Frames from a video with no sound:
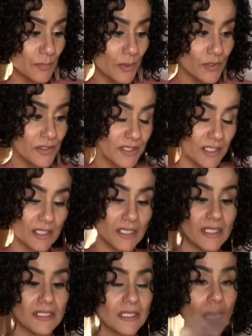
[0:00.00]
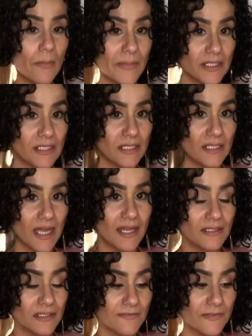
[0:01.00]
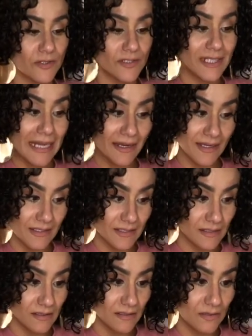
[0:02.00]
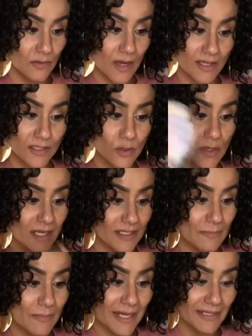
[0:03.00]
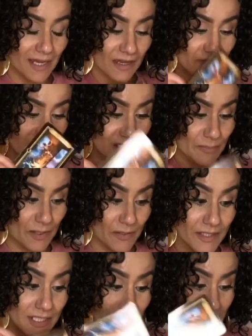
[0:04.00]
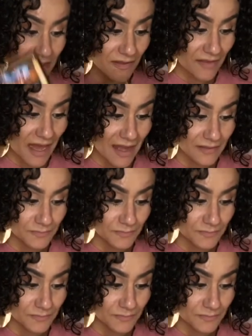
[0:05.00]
person is coming to the end of their days. You guys might have experienced that,